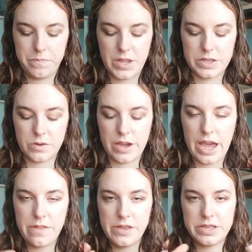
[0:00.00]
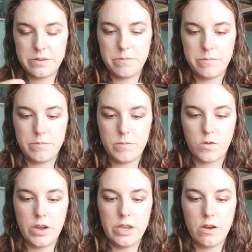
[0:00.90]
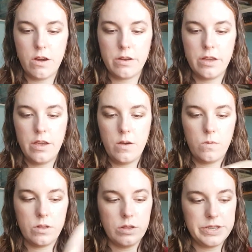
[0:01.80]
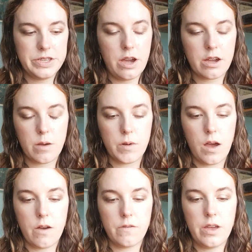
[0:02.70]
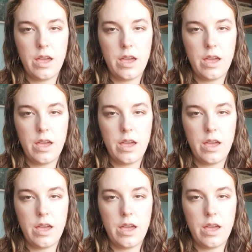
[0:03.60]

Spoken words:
And so I had this gray yarn with a little sock coming off,